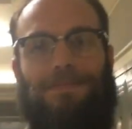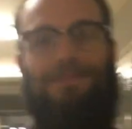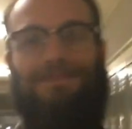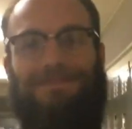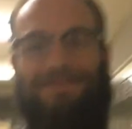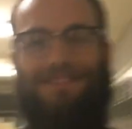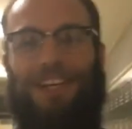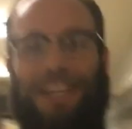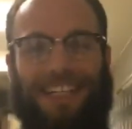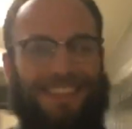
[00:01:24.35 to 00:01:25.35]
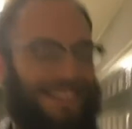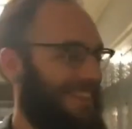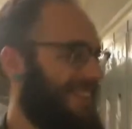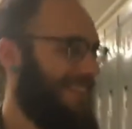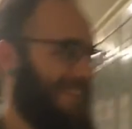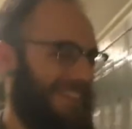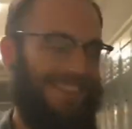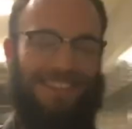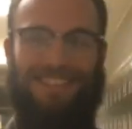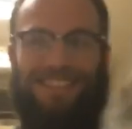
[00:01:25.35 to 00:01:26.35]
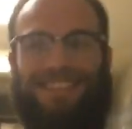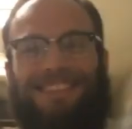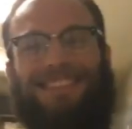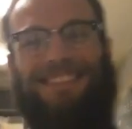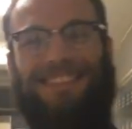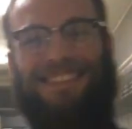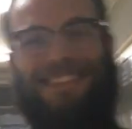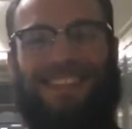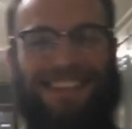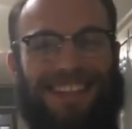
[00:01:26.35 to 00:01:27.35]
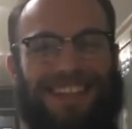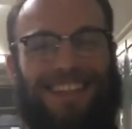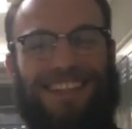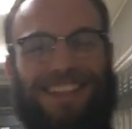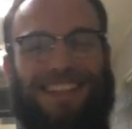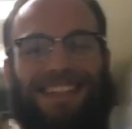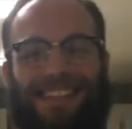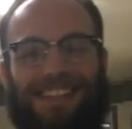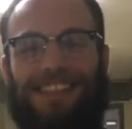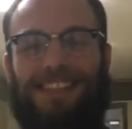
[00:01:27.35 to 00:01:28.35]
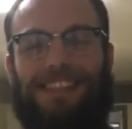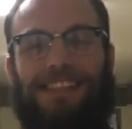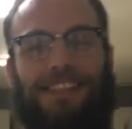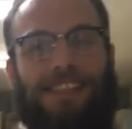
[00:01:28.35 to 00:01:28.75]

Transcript: deteriorating mental health and conditions, and what they've seen from other